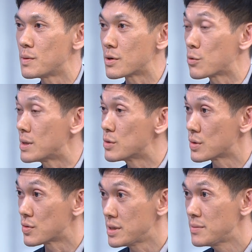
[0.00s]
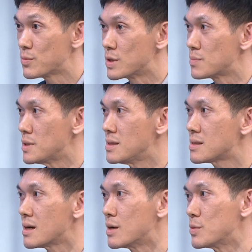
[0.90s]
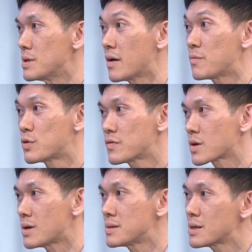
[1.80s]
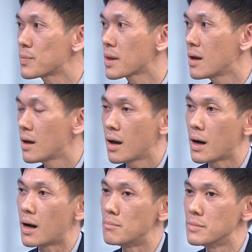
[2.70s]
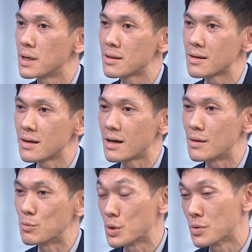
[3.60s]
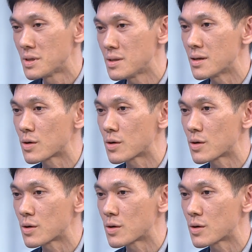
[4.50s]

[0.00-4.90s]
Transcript: of one to three, which means uh, we have proved the concept. Um, but um, we will need